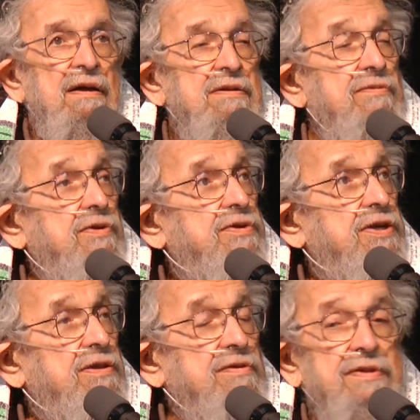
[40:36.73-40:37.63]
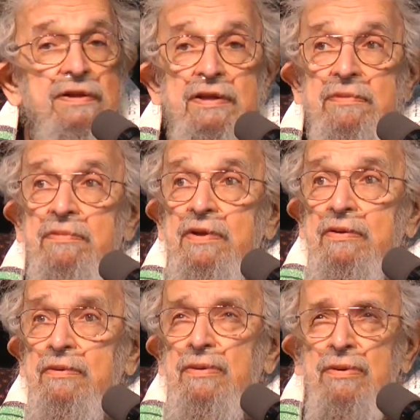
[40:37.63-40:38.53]
The Roshi looks at him,
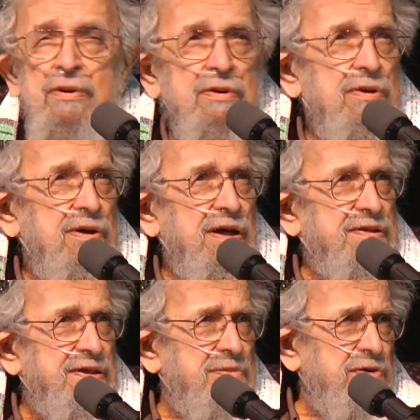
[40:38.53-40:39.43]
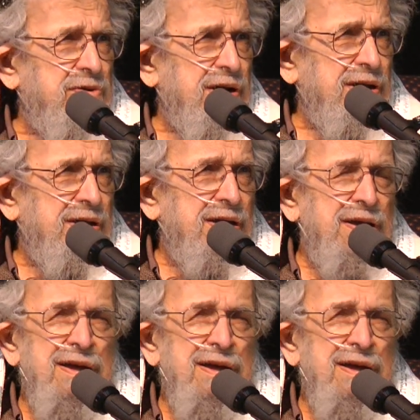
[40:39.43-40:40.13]
you, a samurai?